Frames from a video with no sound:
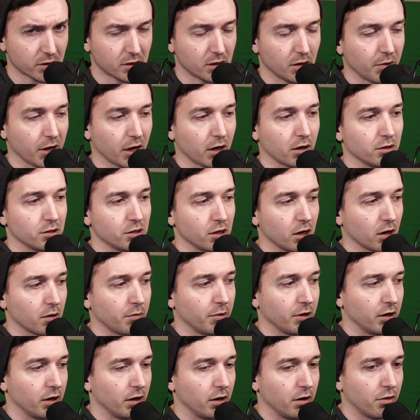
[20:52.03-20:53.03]
I'm not going to talk
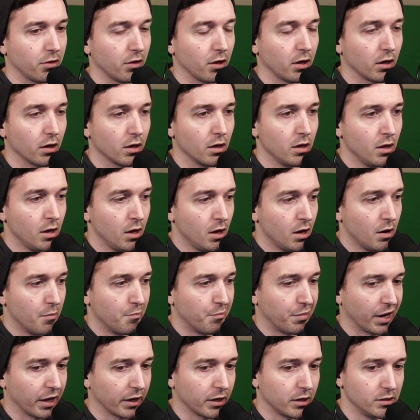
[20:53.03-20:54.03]
about anything,
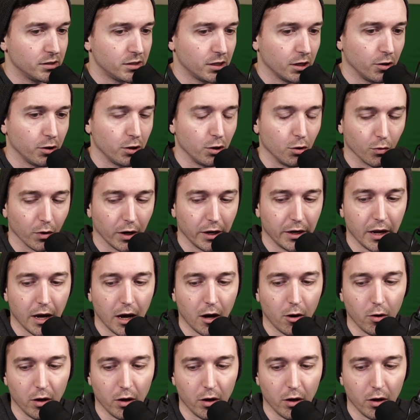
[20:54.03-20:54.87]
but I can tell you right now,